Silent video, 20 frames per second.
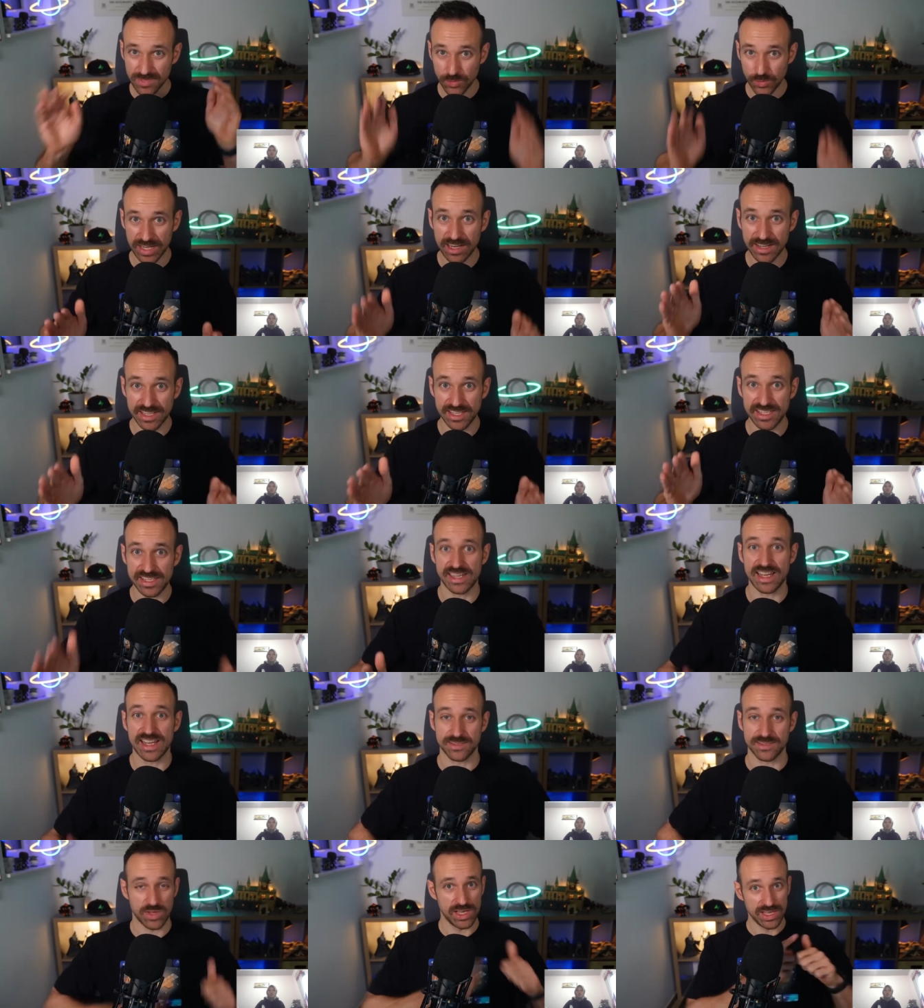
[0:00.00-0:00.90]
your project with
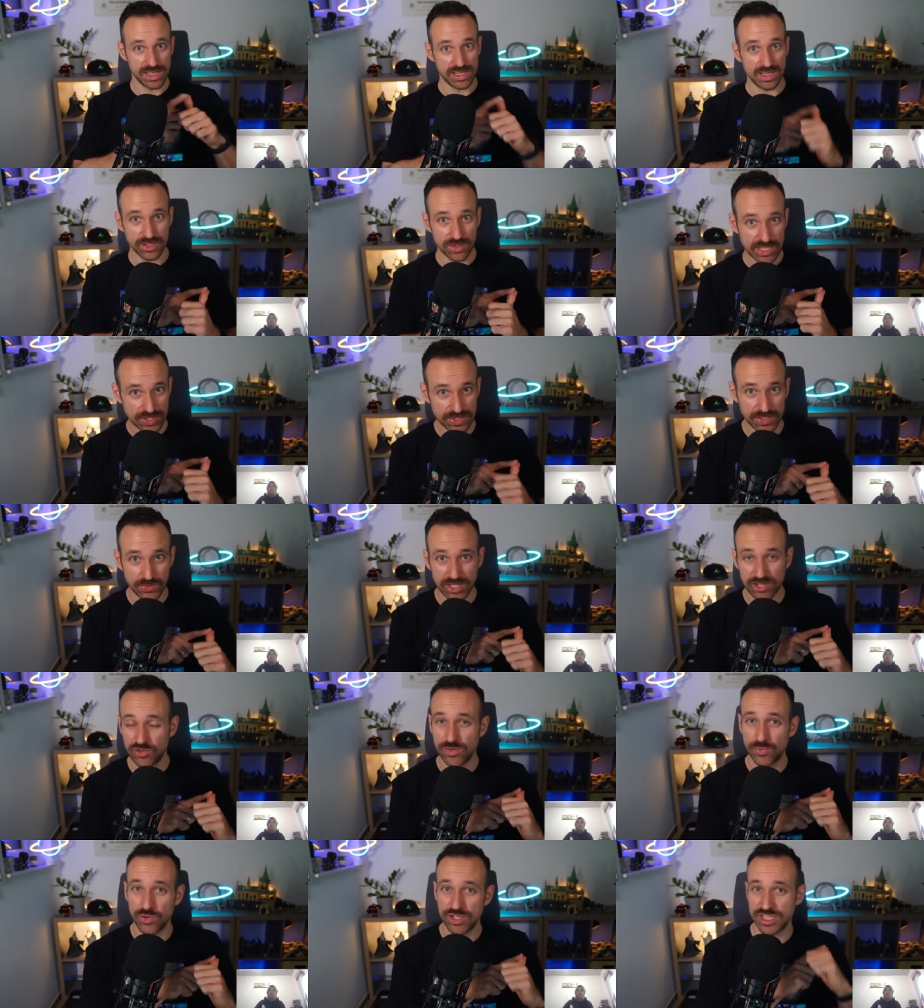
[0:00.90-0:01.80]
EAS, then you need
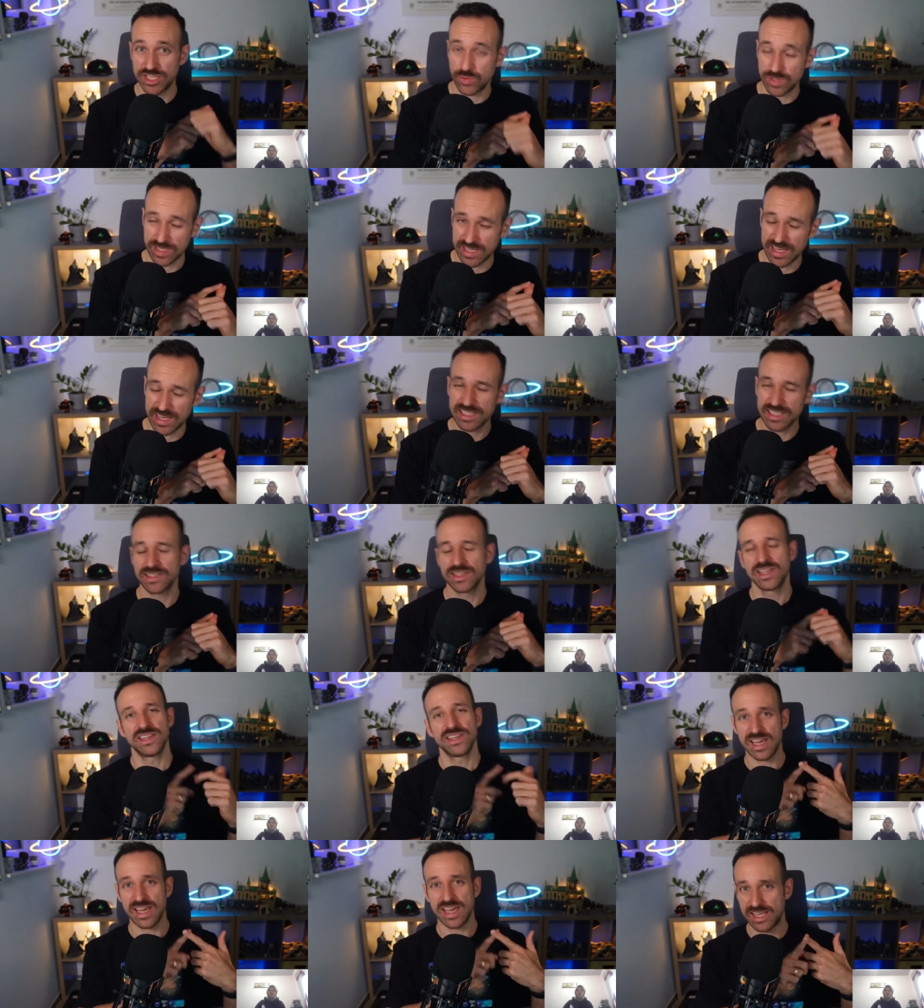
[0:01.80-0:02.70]
to sometimes create devices and
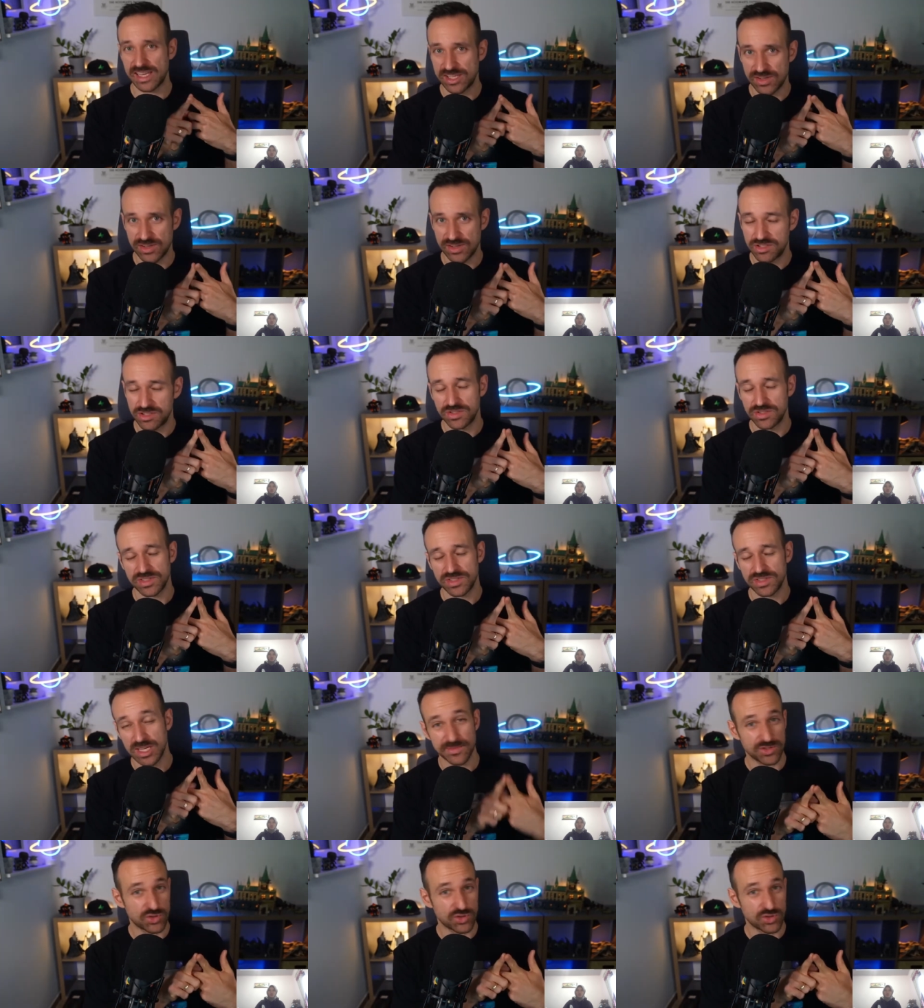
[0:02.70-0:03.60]
upload credentials,
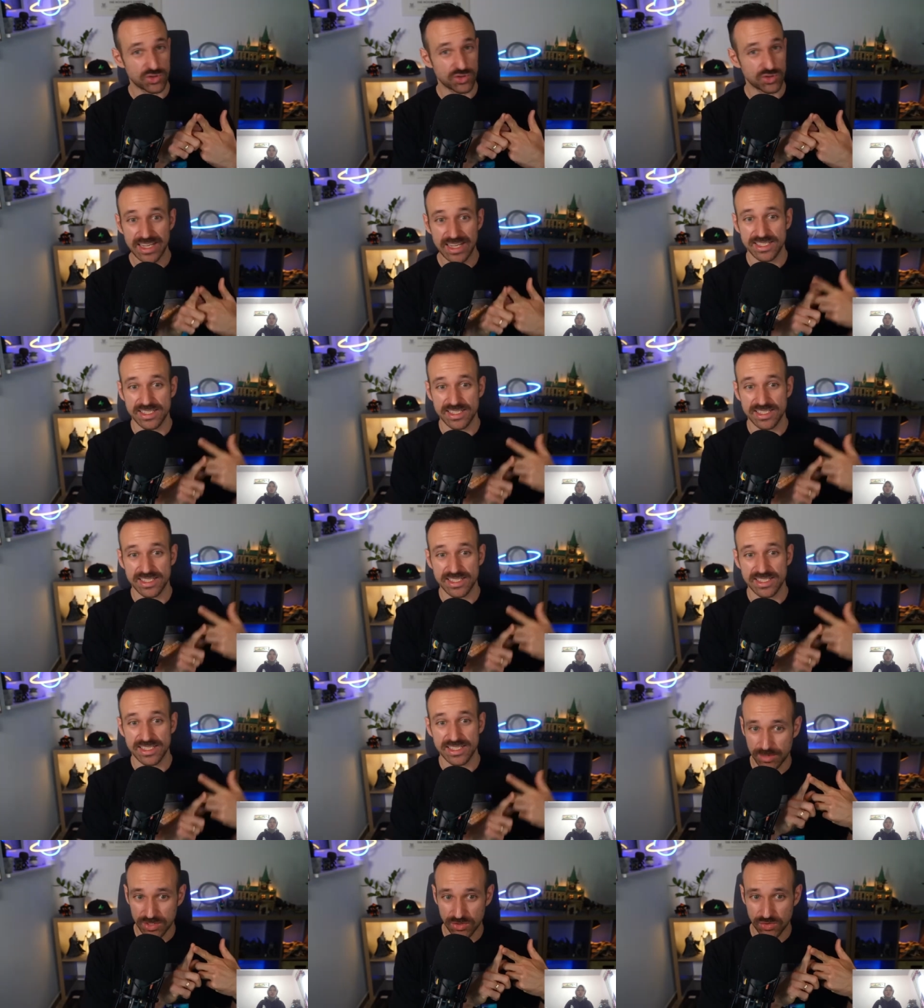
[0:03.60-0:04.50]
and then you can build
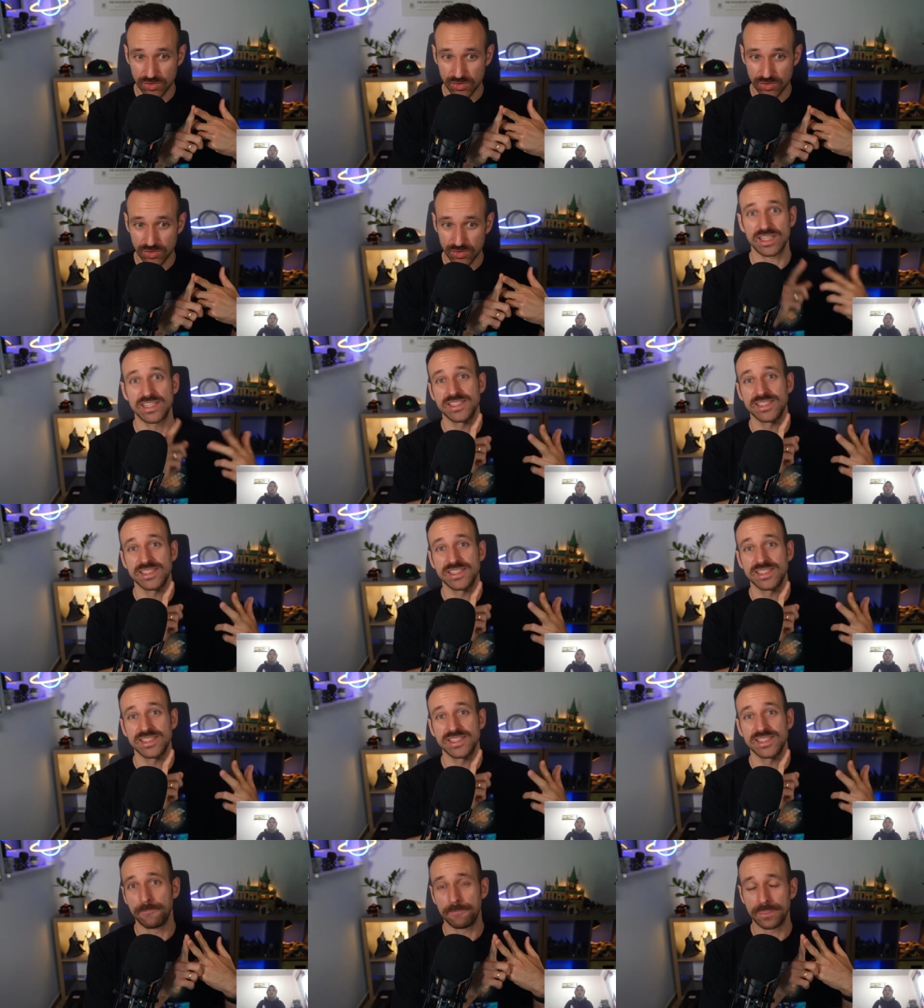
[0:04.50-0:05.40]
your project either
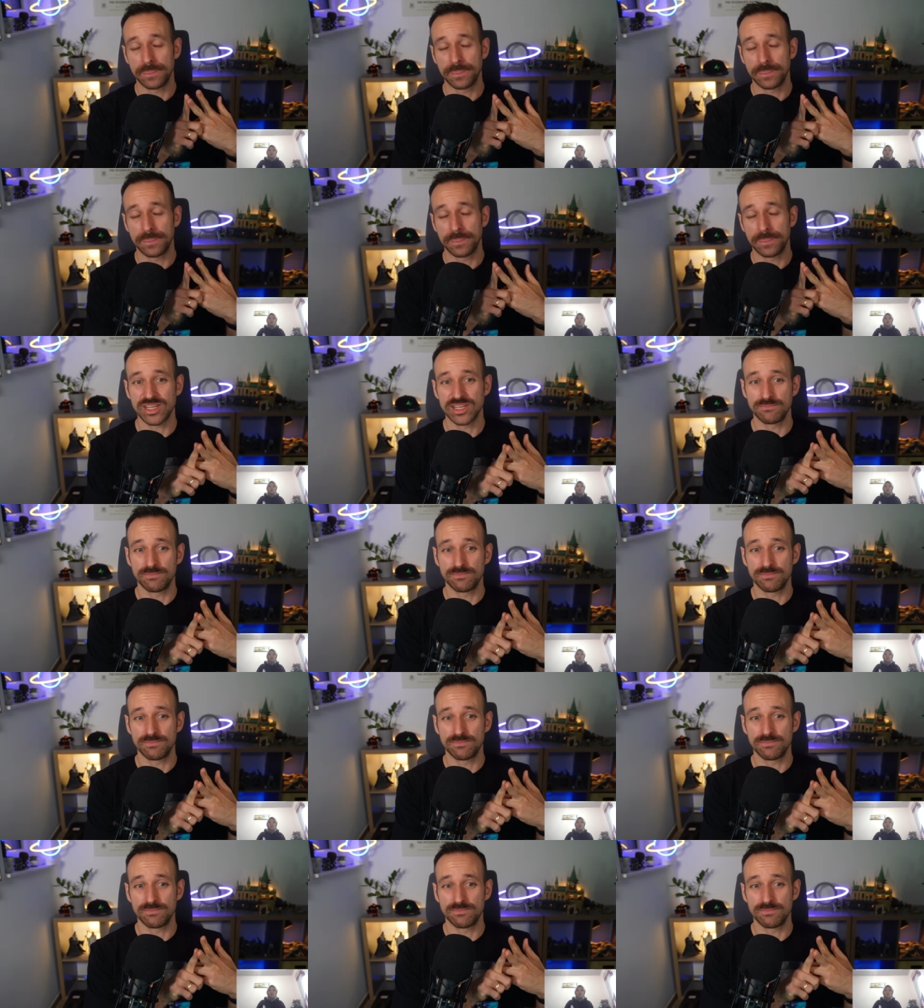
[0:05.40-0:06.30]
locally with EAS or as it is
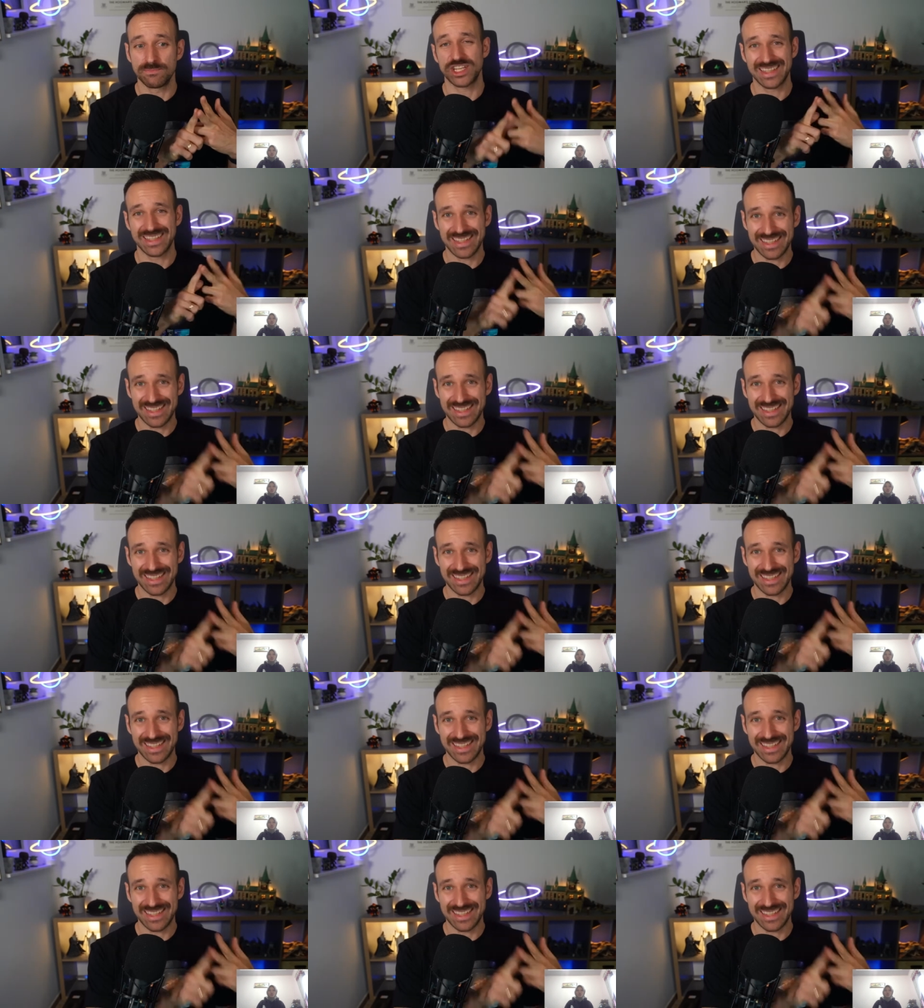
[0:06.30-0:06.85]
intended in the cloud.